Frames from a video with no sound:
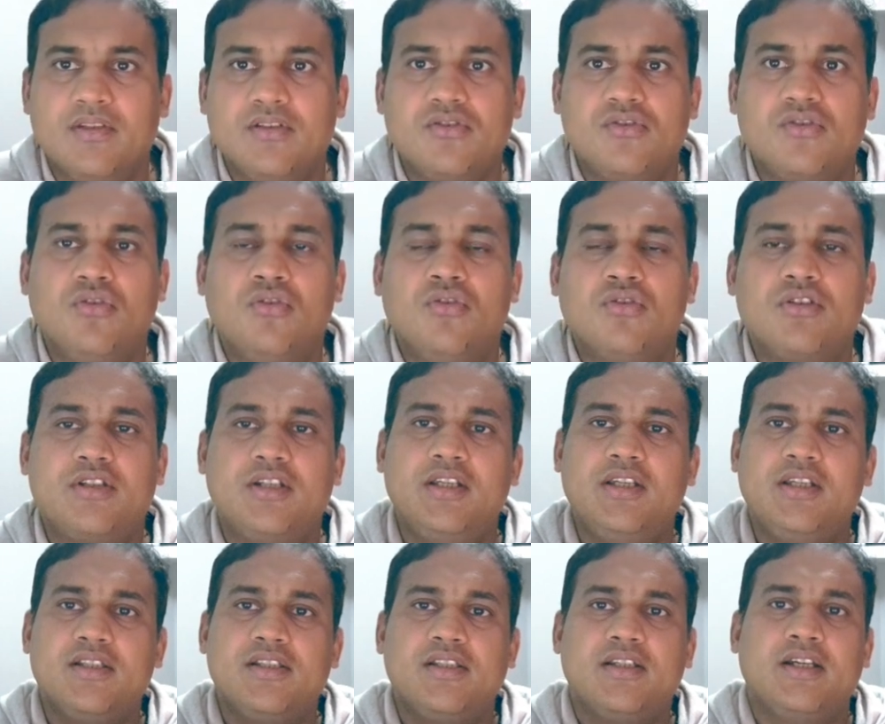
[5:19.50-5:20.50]
So
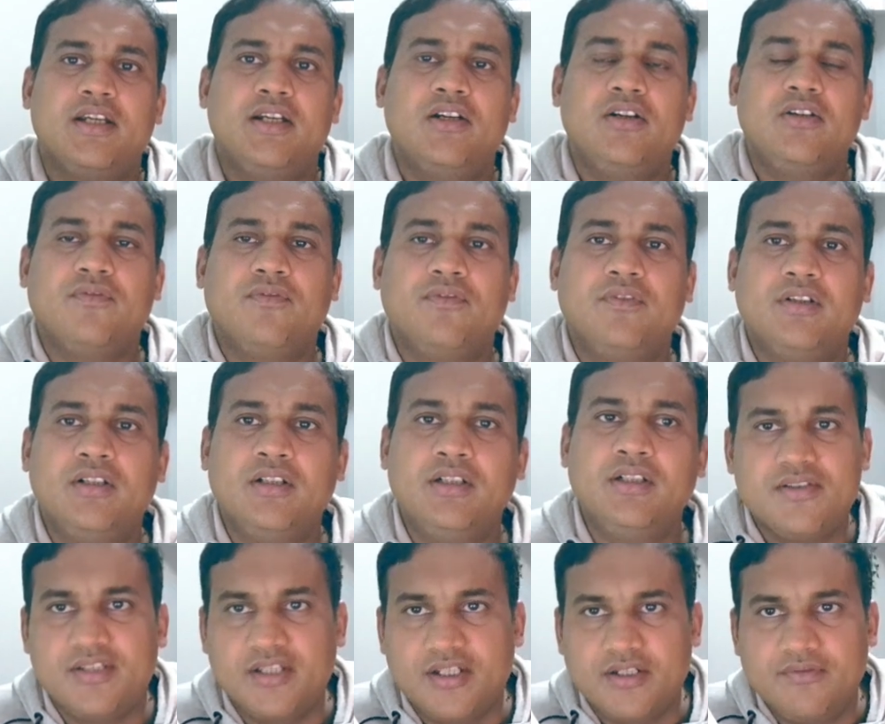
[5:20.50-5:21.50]
hosting is kind of a
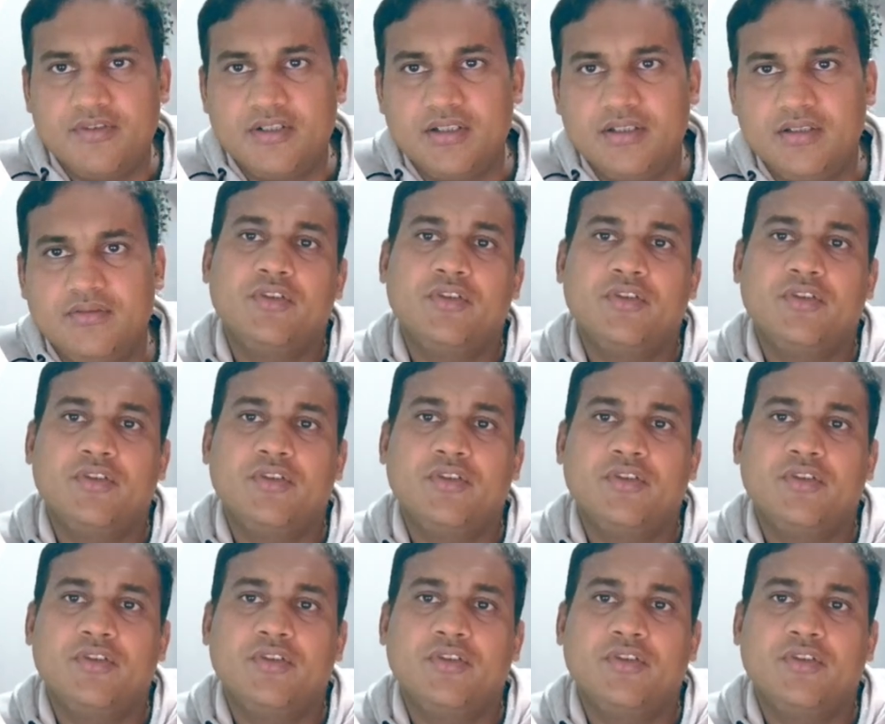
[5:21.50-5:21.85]
server